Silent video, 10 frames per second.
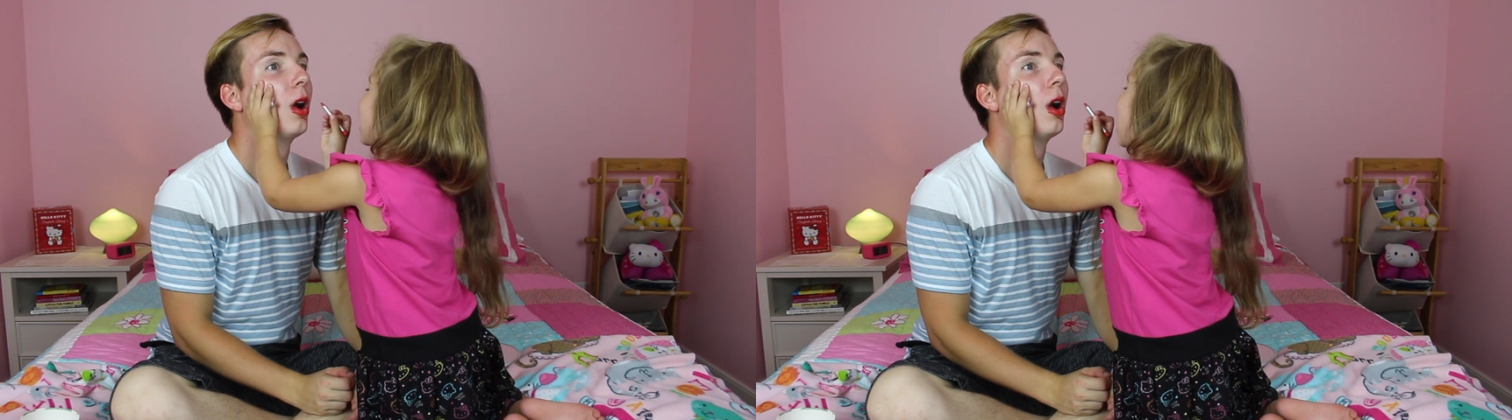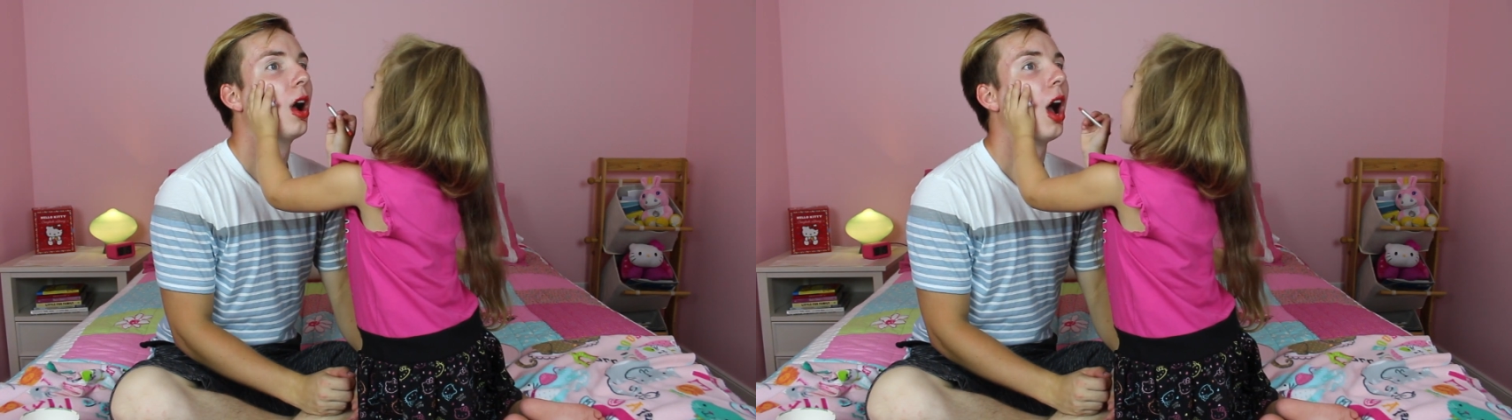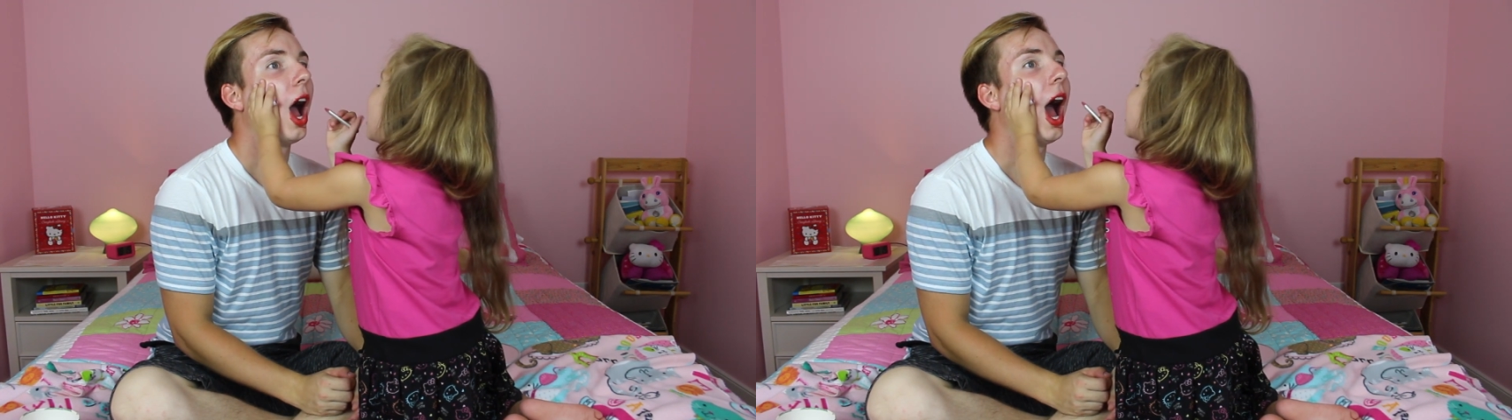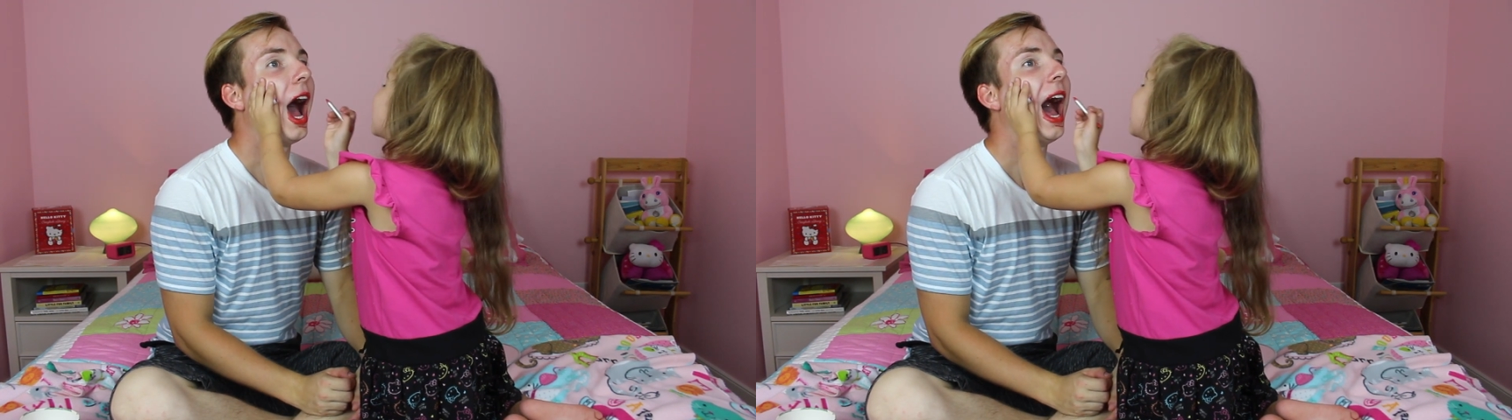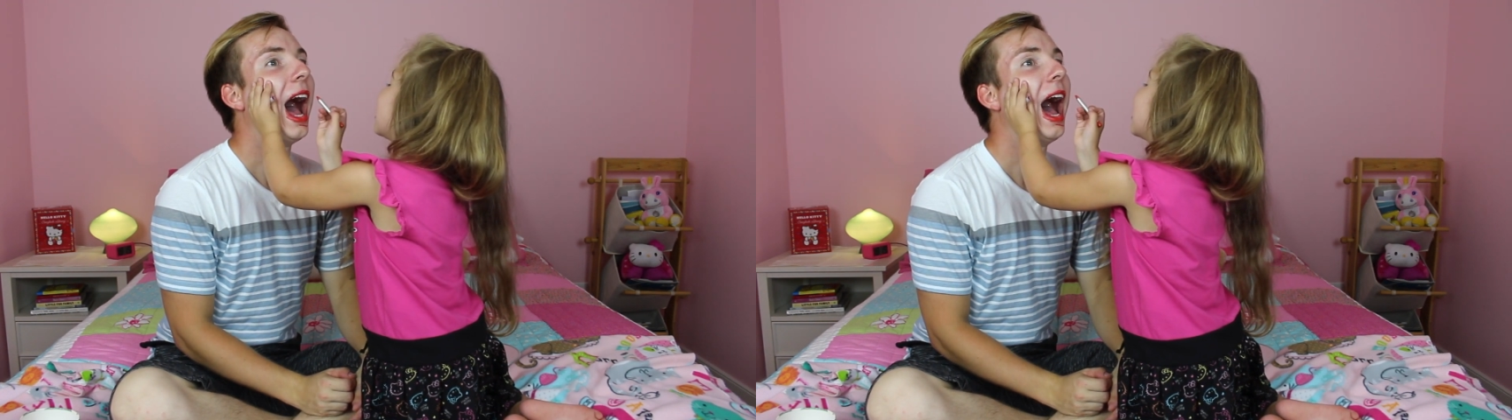Uh,
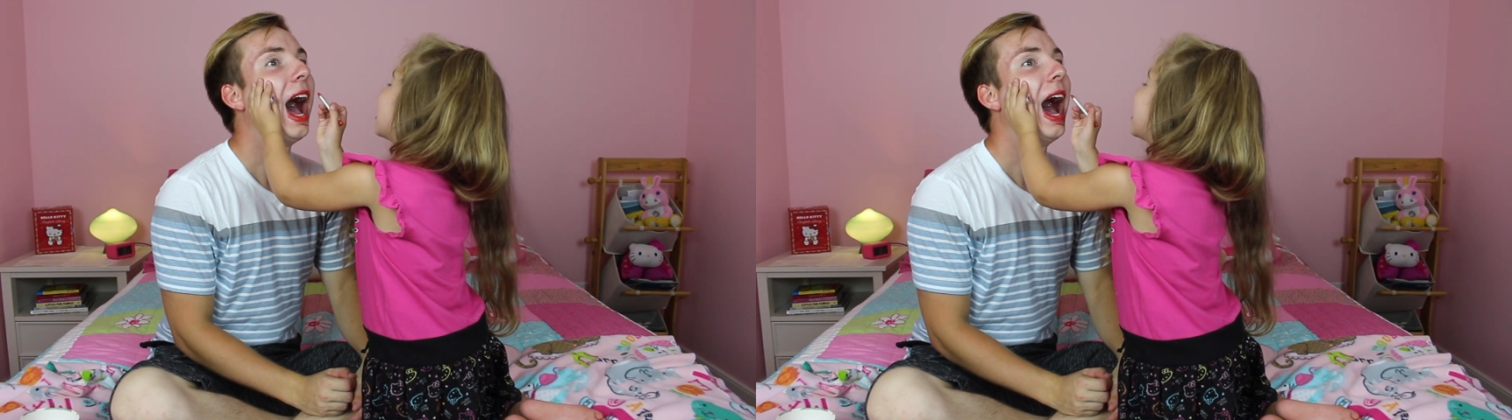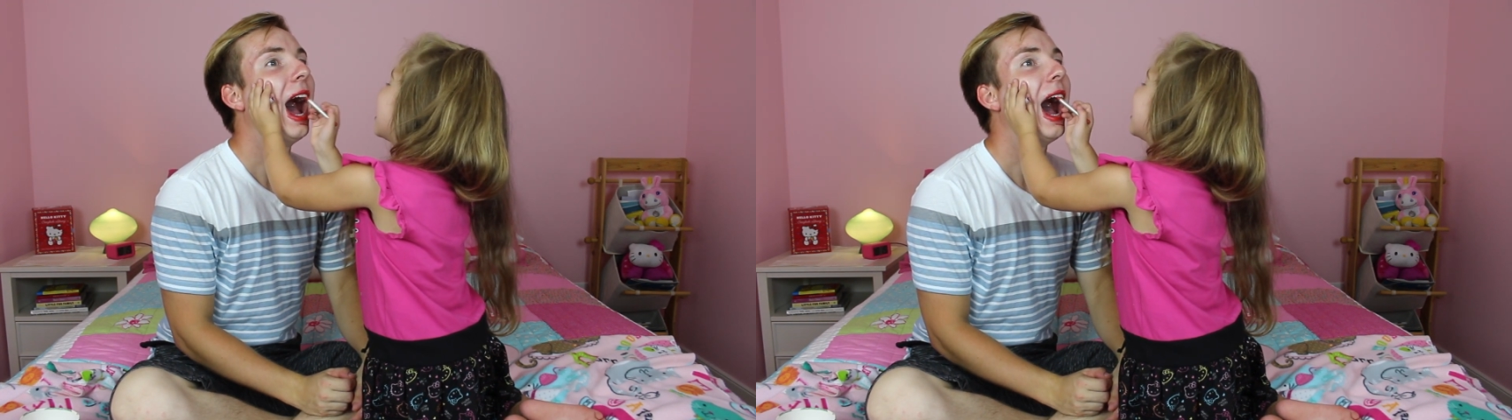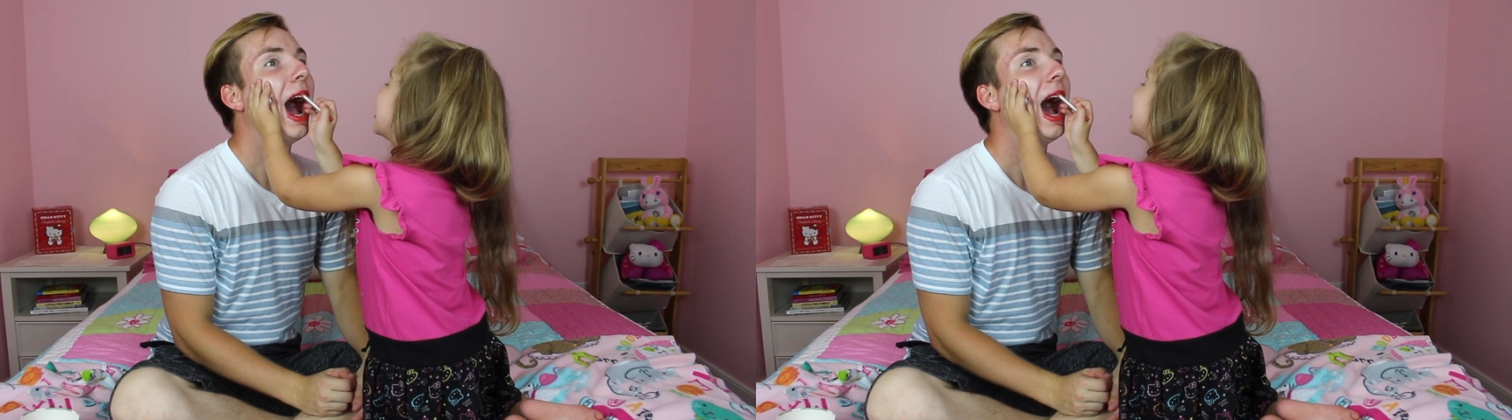ah. Uh, Uh.